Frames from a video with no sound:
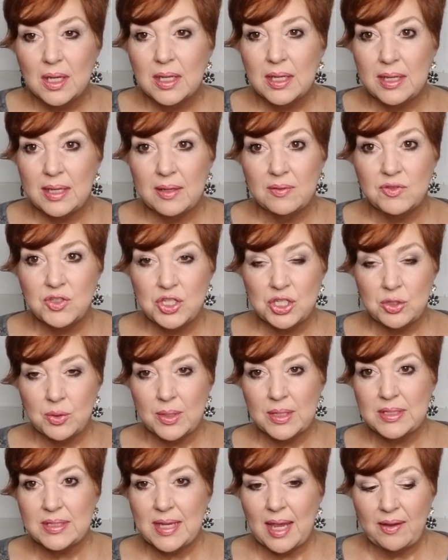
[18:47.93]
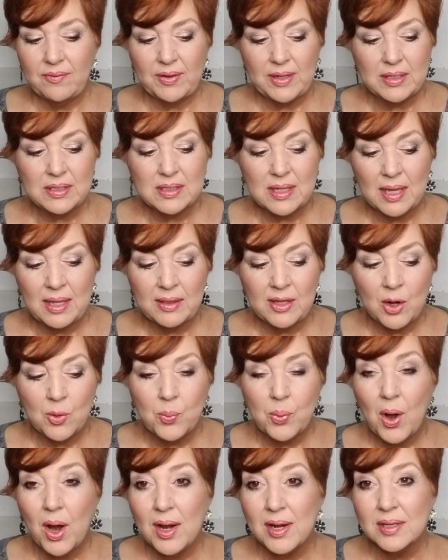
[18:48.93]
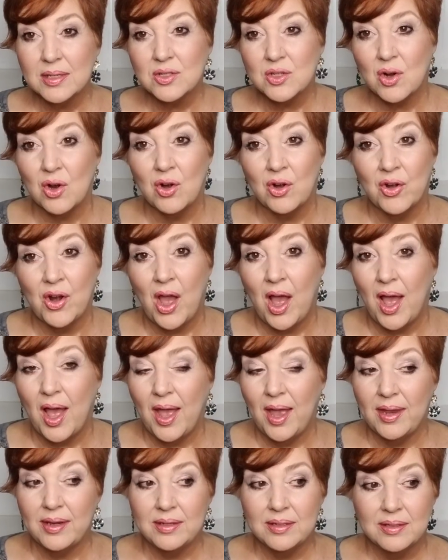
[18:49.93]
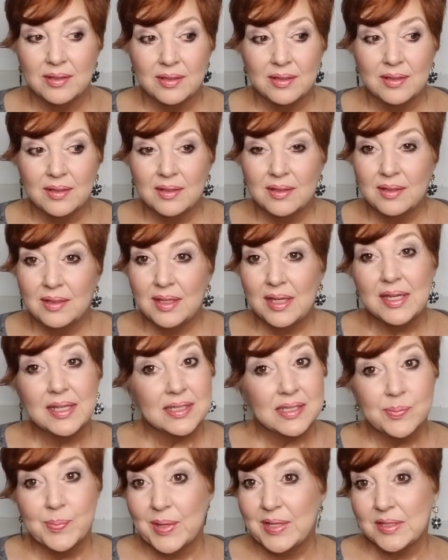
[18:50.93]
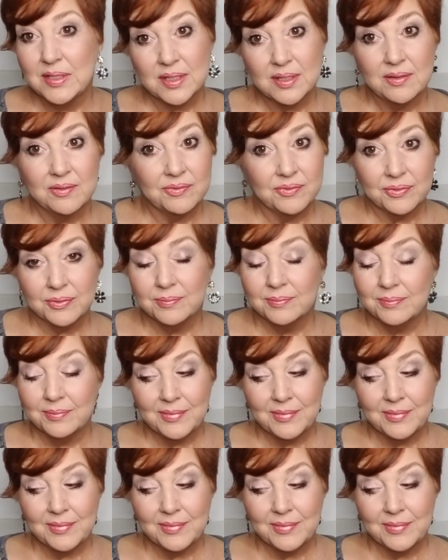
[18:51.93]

gives you a savings, and their products are not expensive.